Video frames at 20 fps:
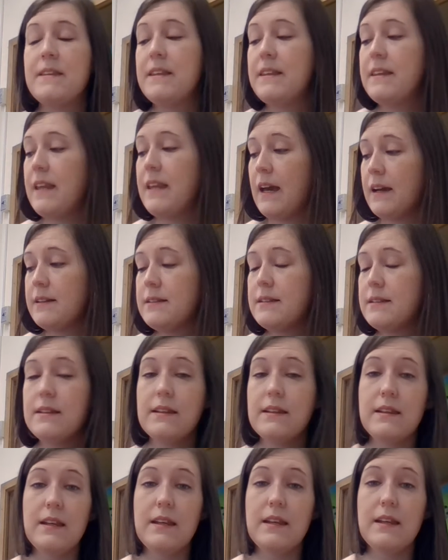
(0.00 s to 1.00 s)
The
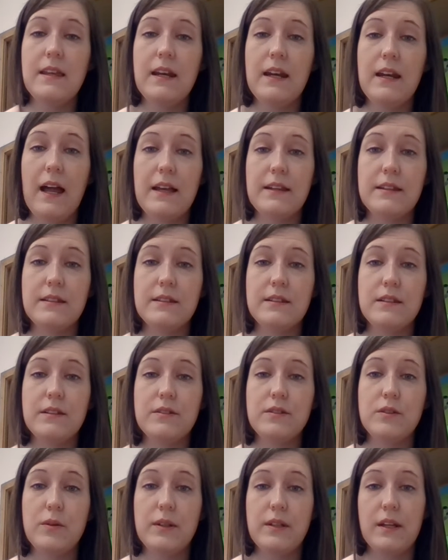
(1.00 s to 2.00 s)
next thing that it asks
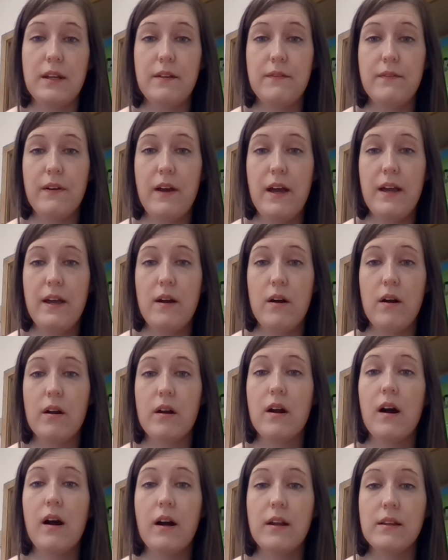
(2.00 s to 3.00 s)
us to identify are
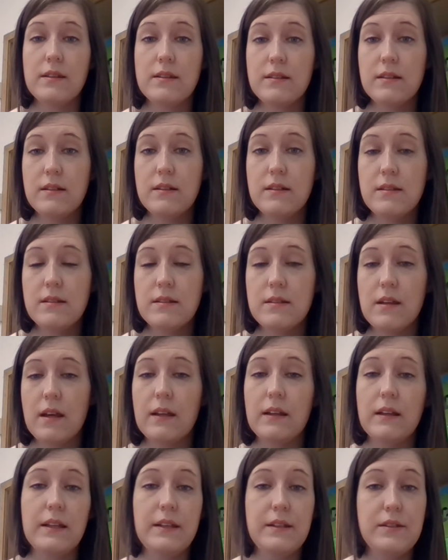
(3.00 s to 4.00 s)
constants,
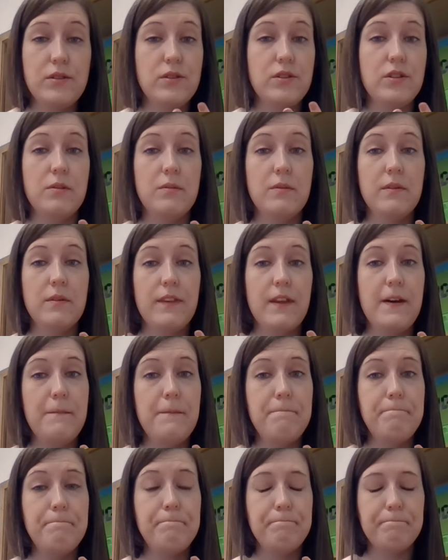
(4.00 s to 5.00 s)
at least 2 of
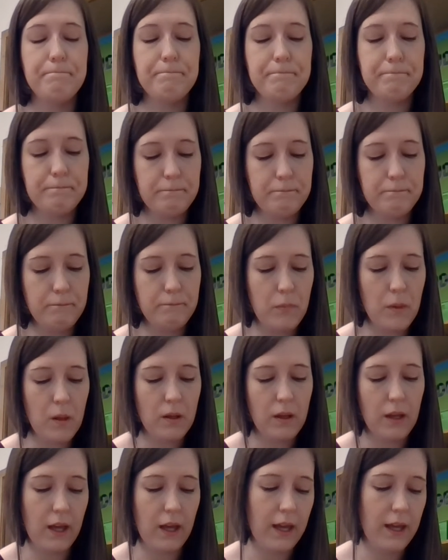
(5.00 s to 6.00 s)
them.
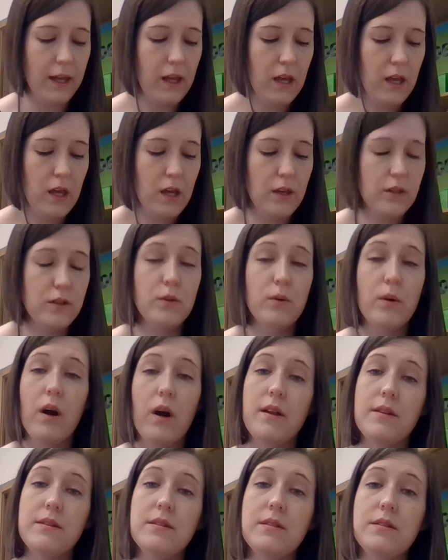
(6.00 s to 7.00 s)
Okay, so
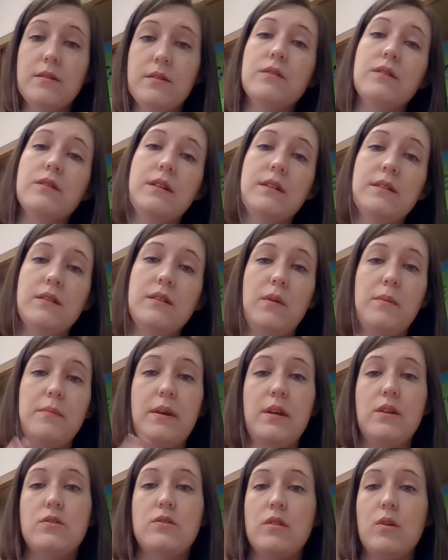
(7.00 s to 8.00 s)
constants are things that we
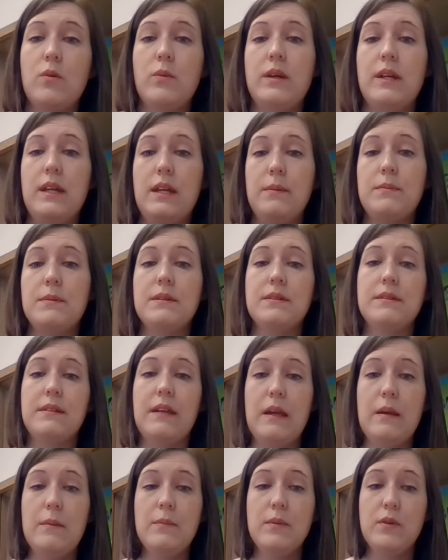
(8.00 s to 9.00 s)
make sure that we keep the
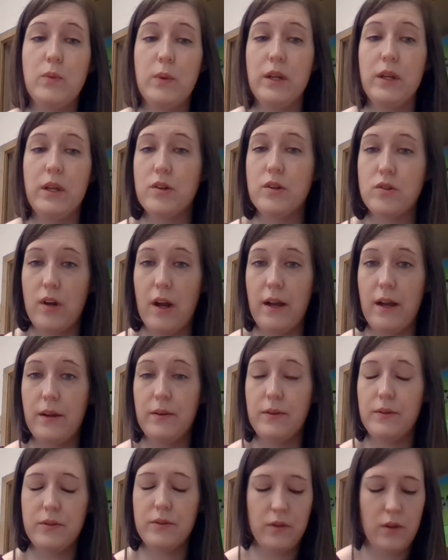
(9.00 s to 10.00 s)
same between our
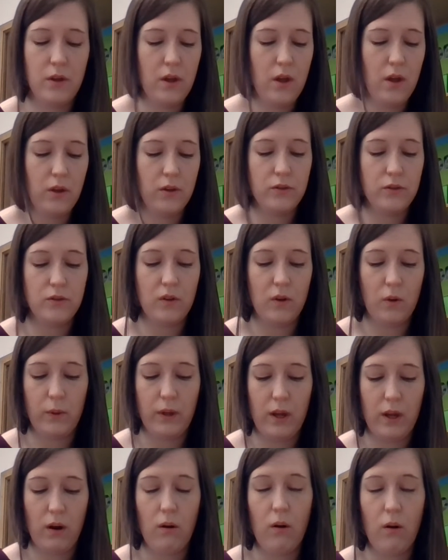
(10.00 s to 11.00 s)
trials. So
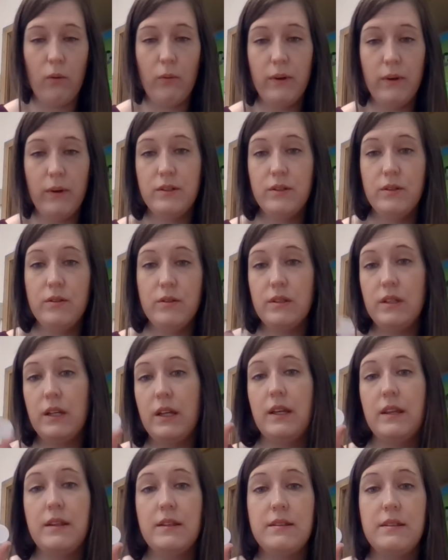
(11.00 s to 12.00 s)
we are always
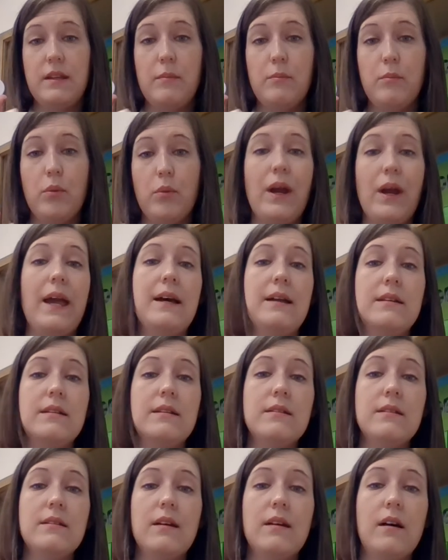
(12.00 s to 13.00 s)
using the same
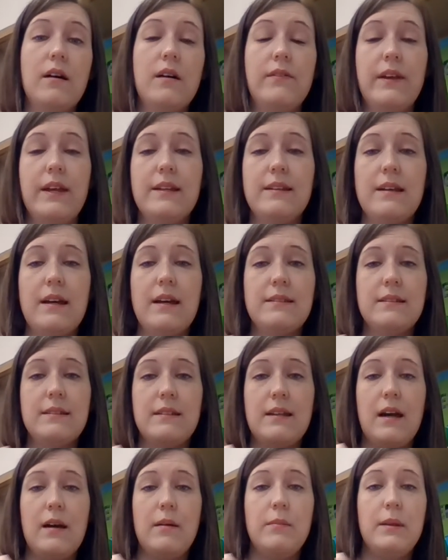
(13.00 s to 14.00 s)
brand of
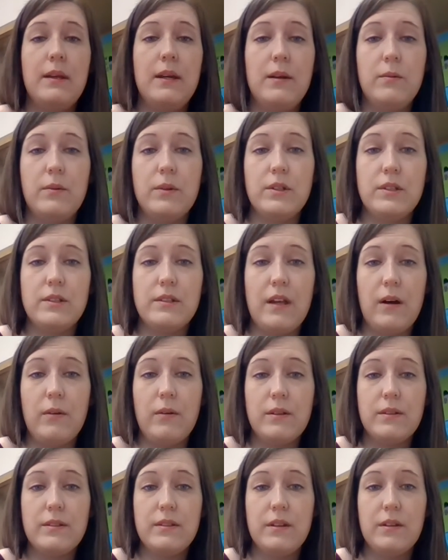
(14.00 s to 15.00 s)
antacid tablet, which is
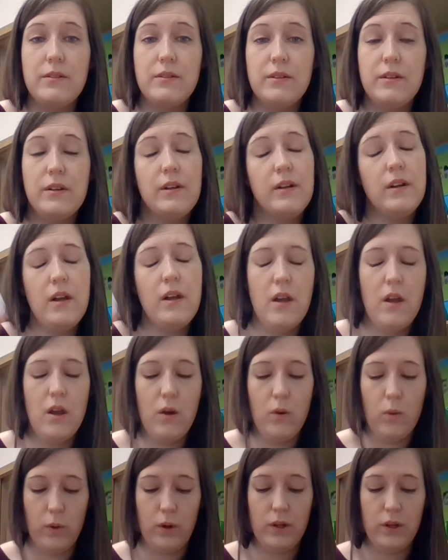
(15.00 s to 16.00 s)
Alka-Seltzer.
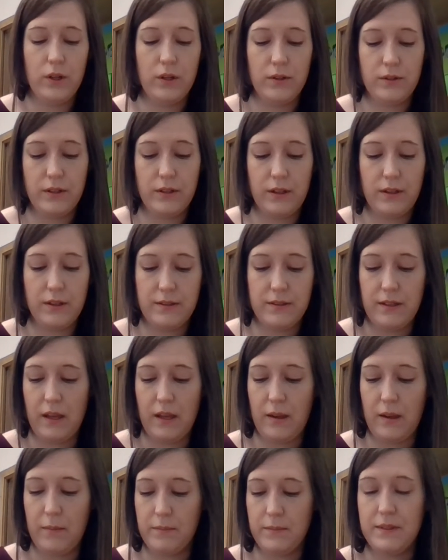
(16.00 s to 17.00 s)
We're using the
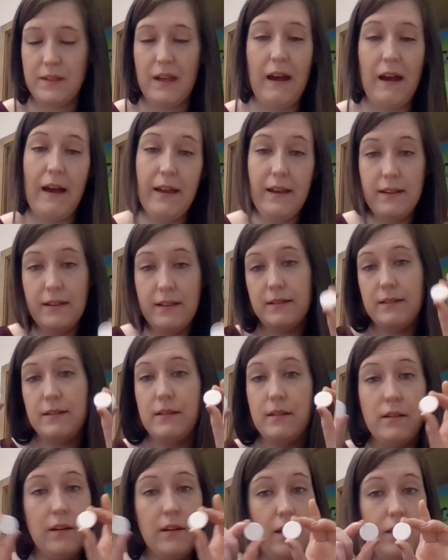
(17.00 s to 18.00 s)
same
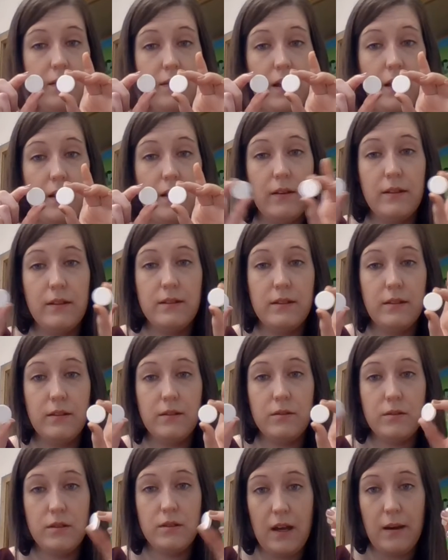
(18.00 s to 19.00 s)
size of
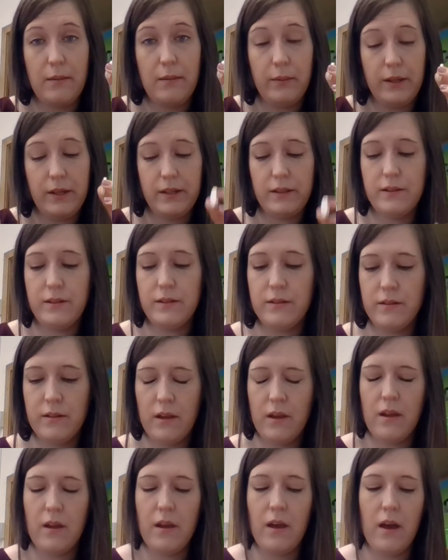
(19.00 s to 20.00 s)
Alka-Seltzer tablets.
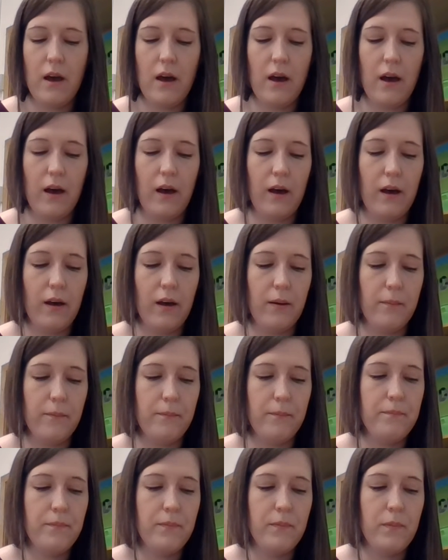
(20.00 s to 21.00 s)

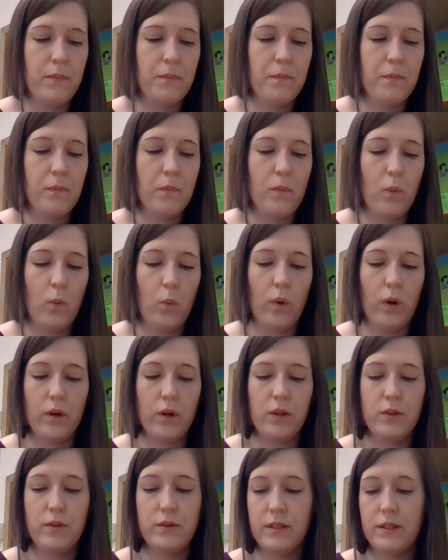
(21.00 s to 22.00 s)
We're
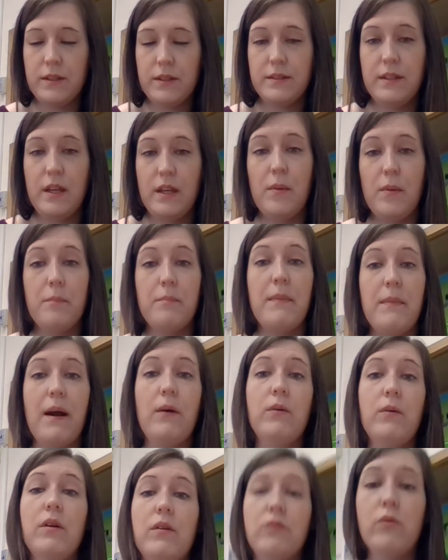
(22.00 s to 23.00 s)
using the same
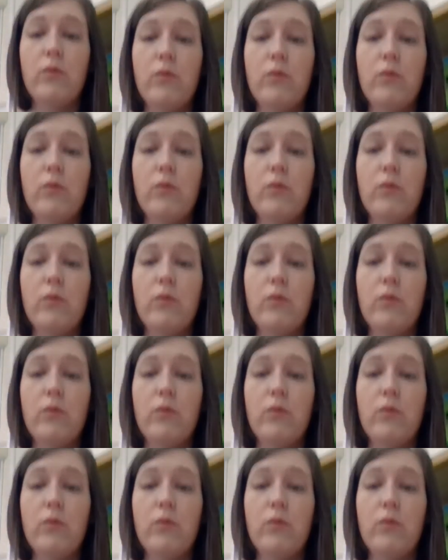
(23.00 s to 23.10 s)
amount